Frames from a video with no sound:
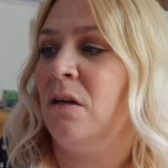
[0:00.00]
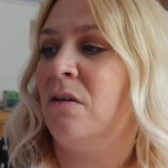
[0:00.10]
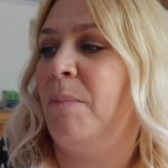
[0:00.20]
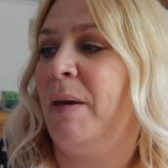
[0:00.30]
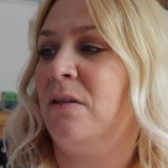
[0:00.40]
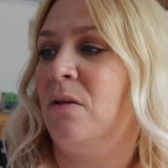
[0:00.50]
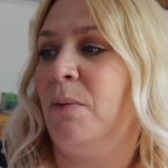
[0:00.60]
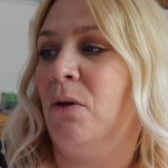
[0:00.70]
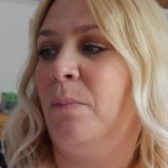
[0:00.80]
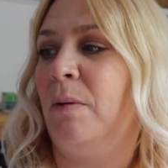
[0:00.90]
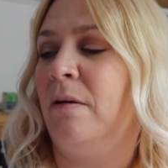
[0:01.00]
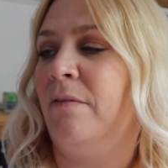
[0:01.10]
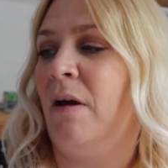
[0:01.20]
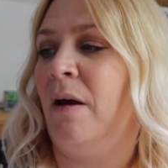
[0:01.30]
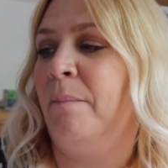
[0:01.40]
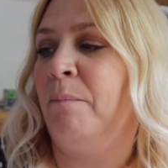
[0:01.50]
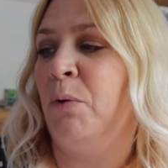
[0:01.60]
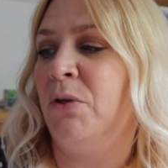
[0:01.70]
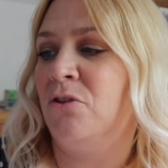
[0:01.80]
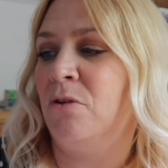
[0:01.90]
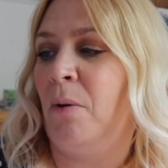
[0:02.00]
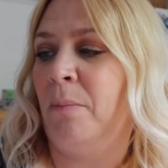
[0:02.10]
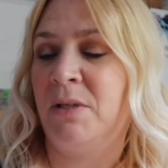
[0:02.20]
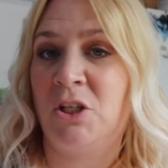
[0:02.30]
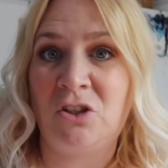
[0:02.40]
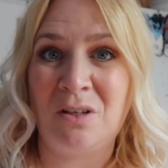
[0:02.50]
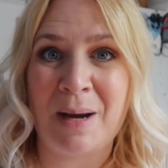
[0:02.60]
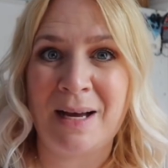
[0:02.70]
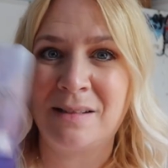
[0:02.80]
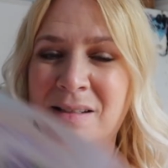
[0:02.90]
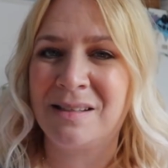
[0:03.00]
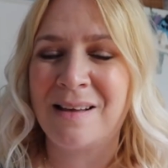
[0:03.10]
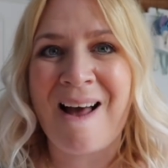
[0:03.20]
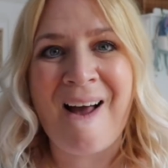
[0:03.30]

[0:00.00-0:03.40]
So I picked up a couple of Moisture Bomb tissue masks